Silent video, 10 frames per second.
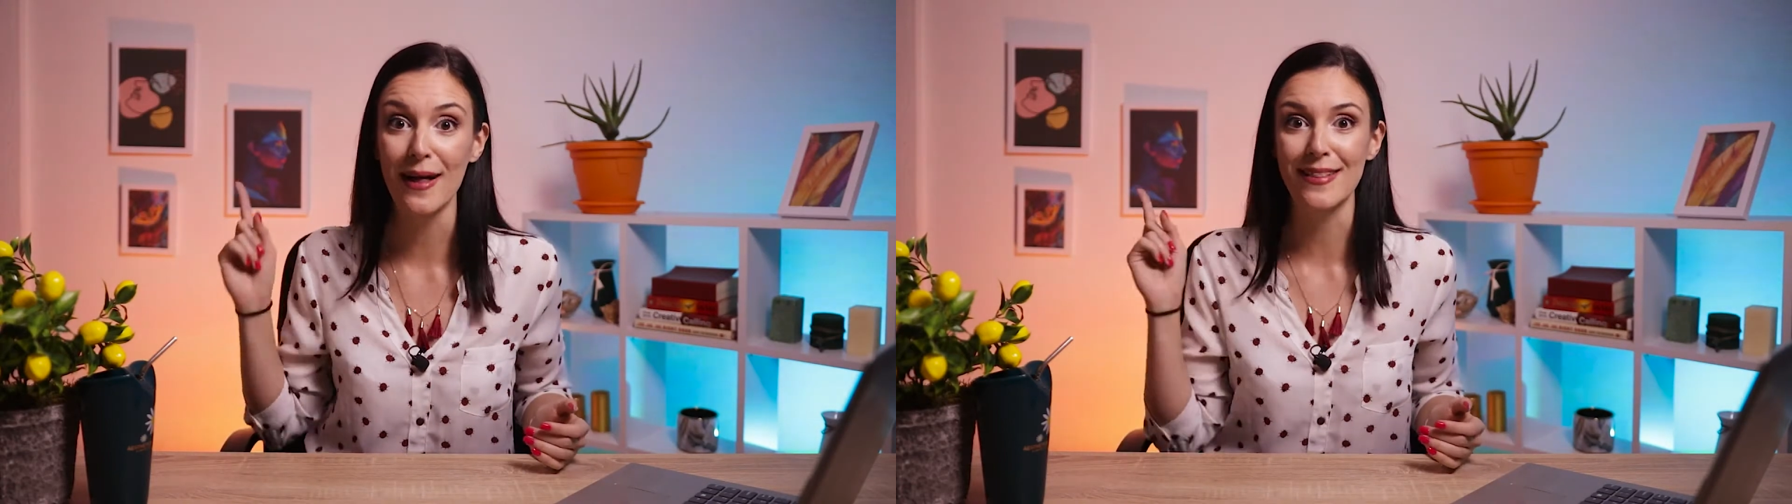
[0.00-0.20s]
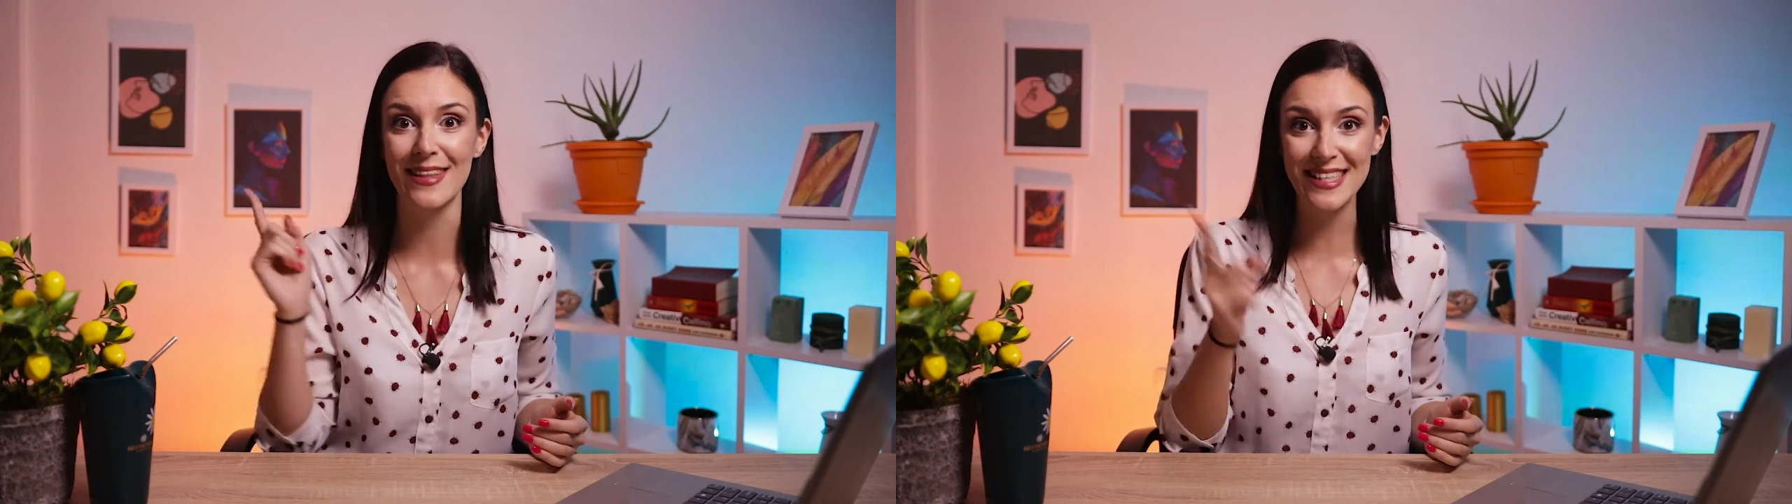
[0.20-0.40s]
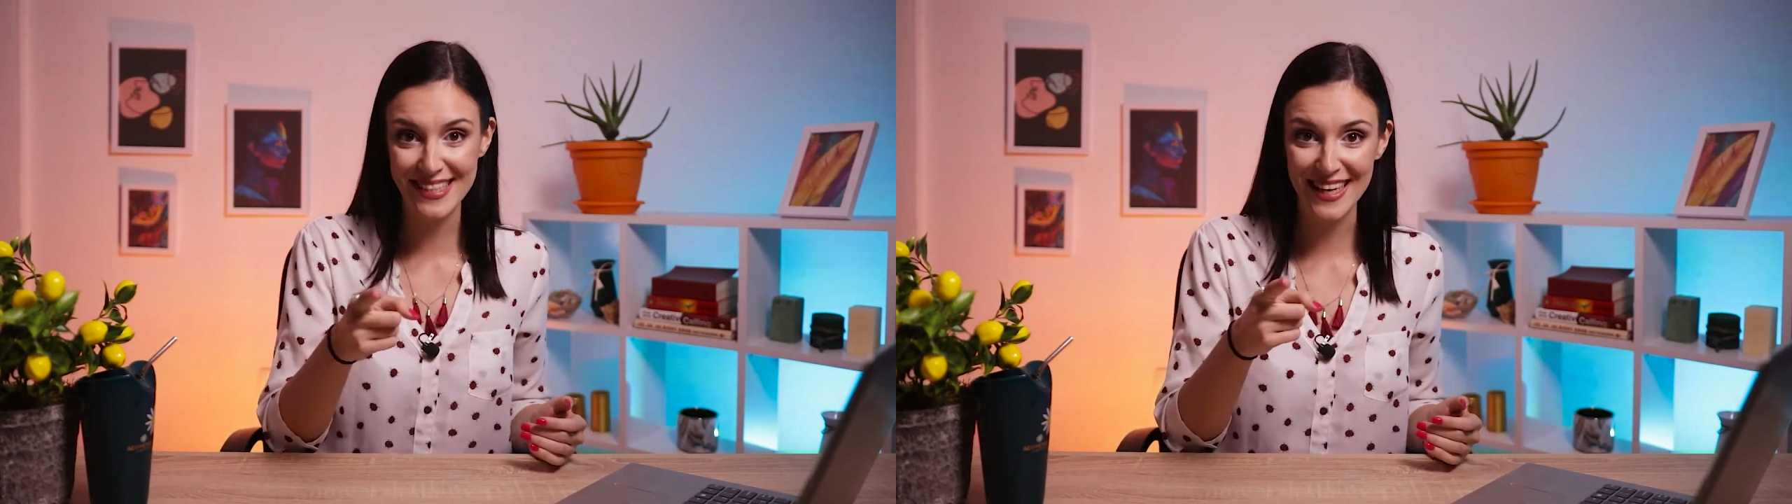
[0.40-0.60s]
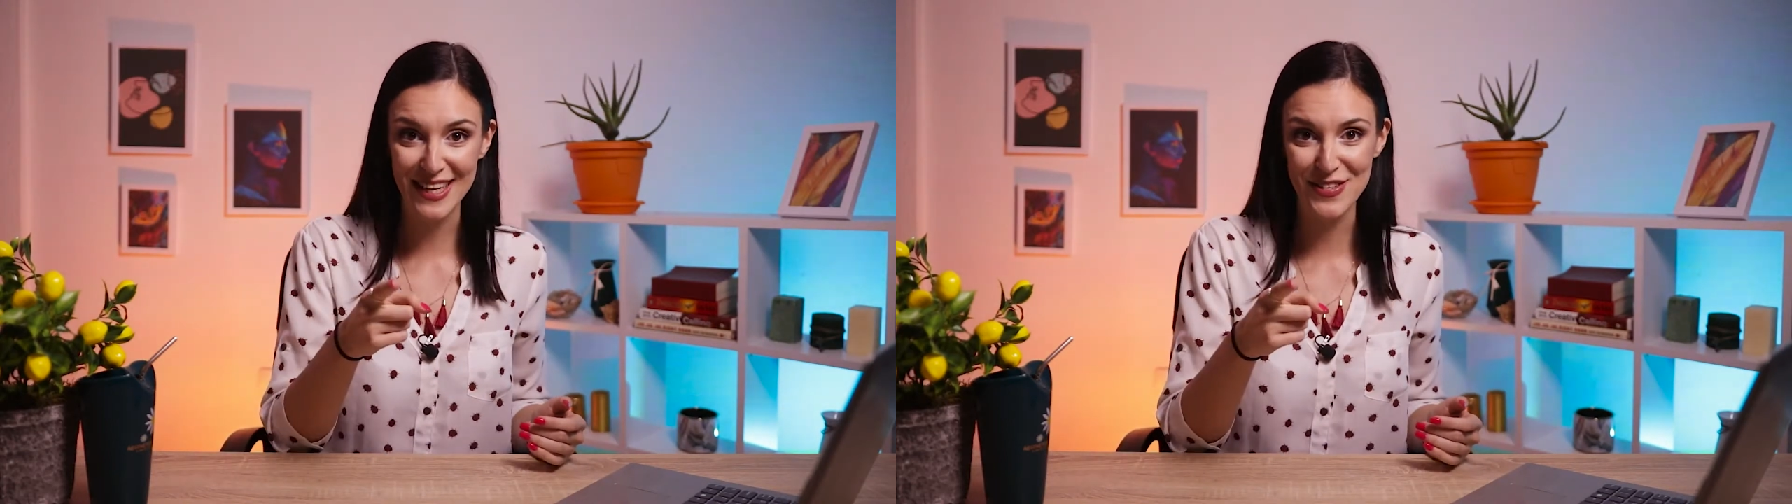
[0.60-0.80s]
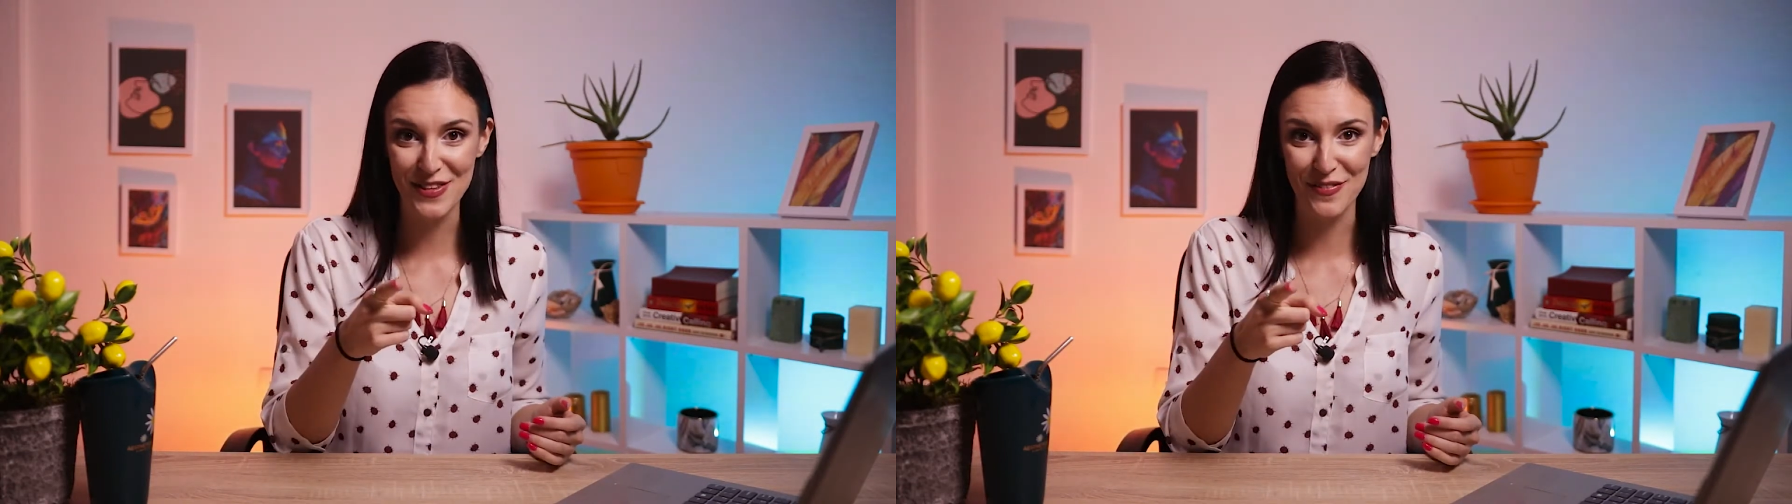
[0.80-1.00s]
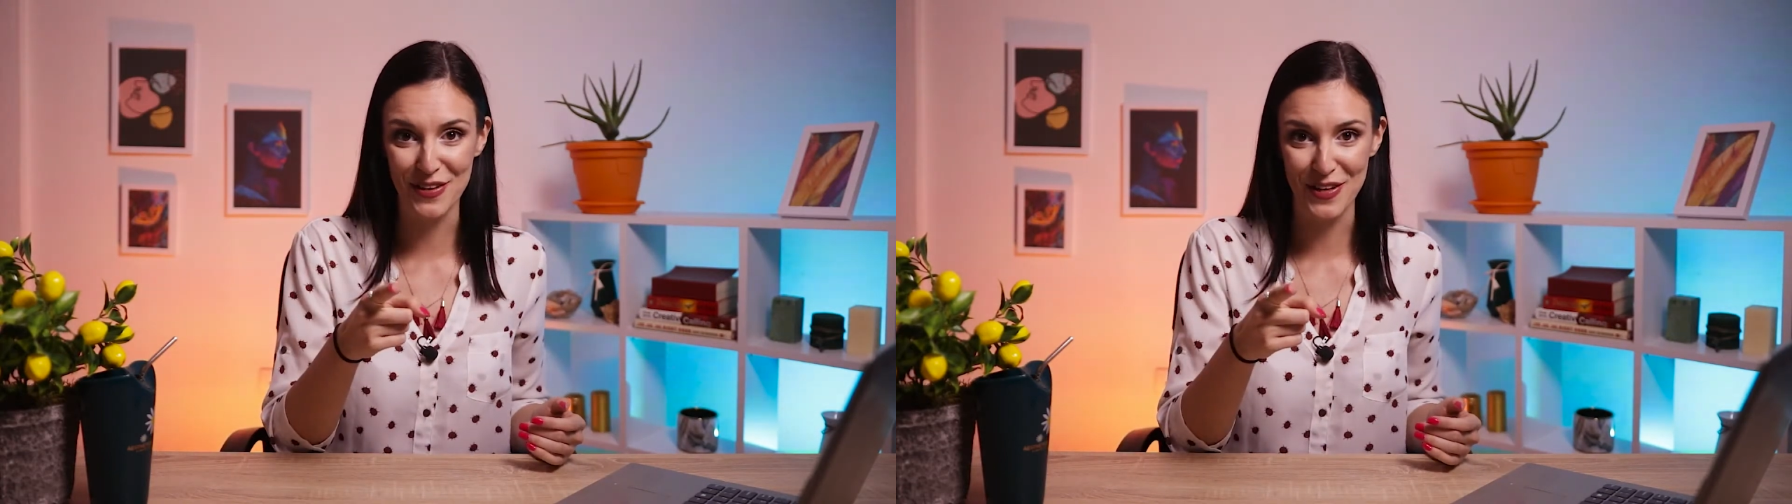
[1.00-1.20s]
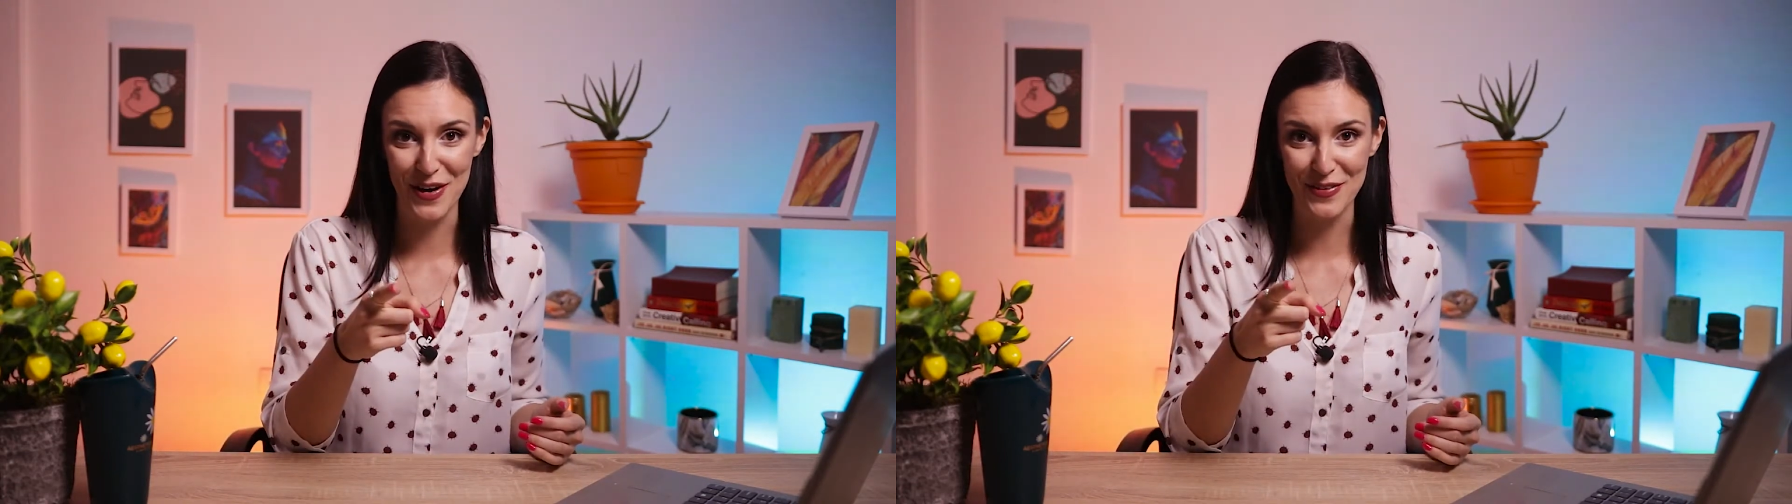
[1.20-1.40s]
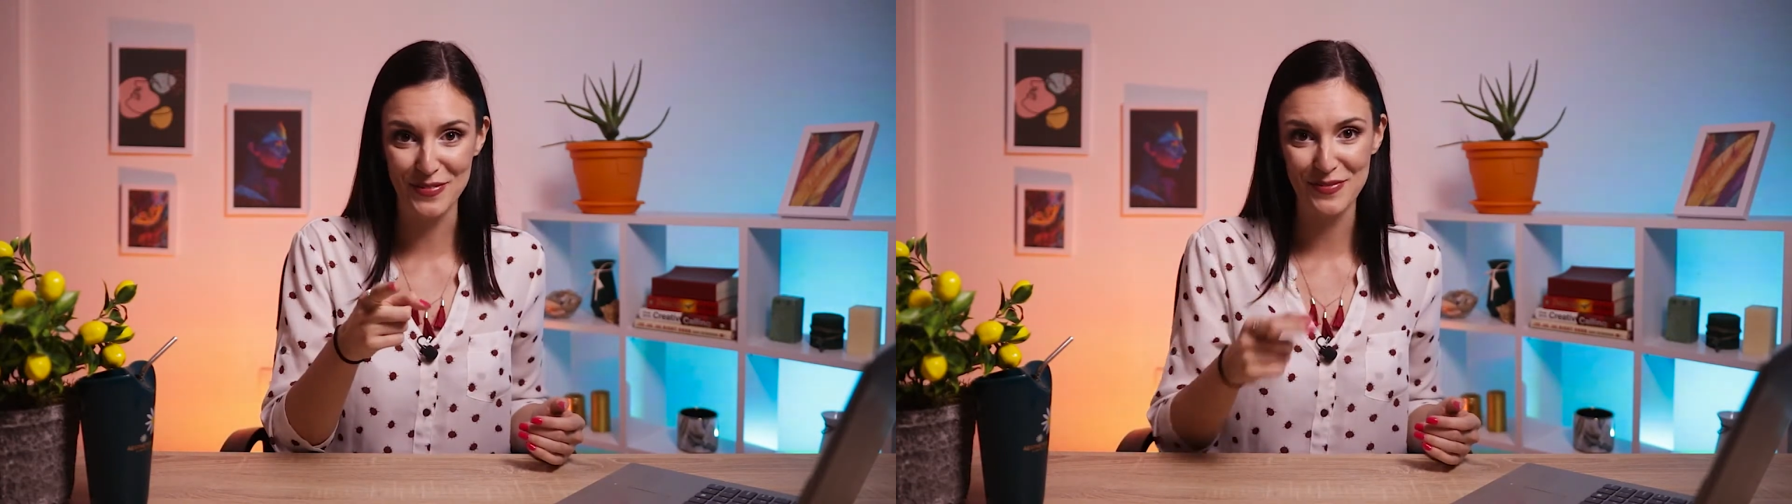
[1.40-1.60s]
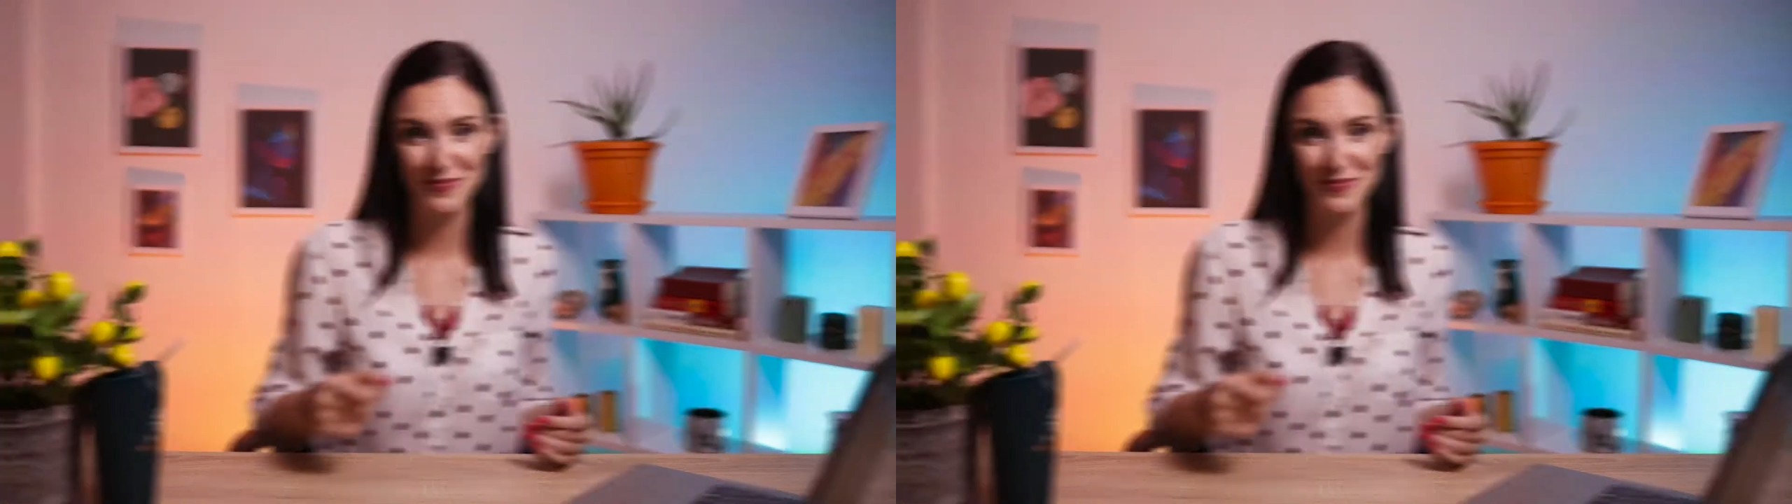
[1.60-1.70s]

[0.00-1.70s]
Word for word: let's get into the video.